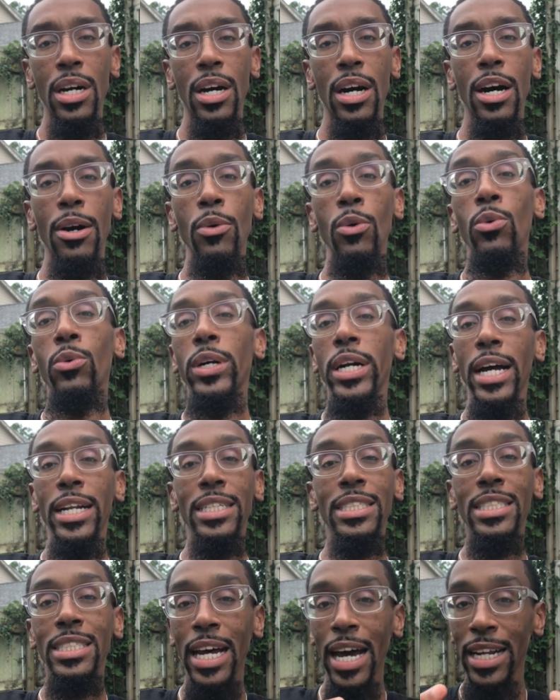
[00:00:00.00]
uh, when I
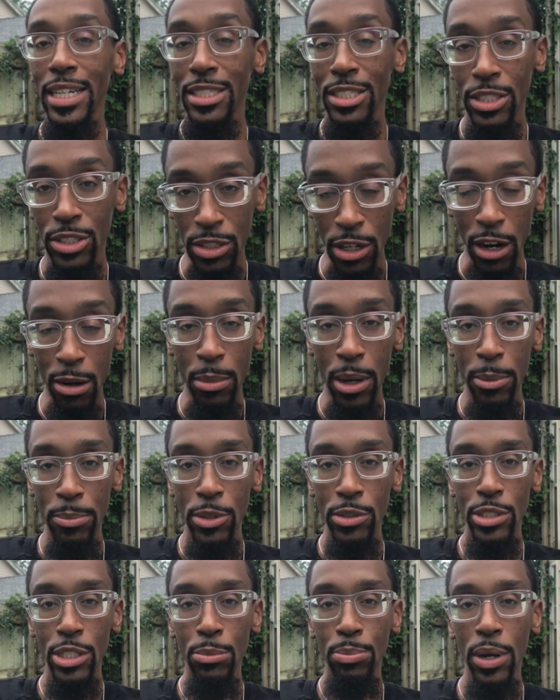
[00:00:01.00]
decided to start my
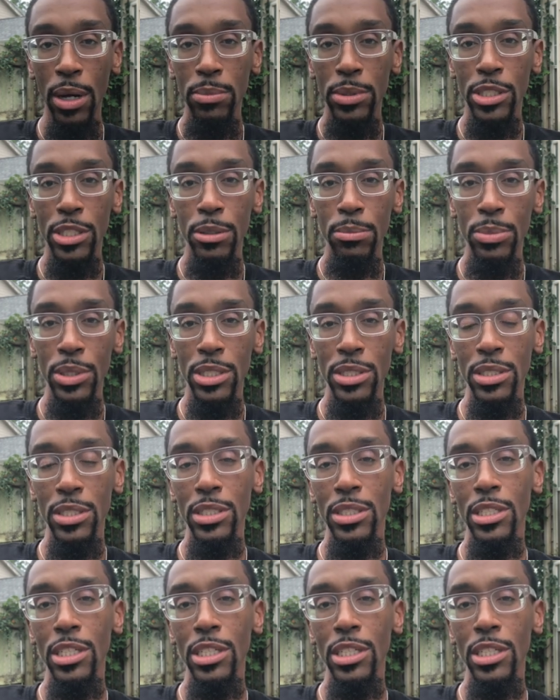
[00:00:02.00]
music publishing business.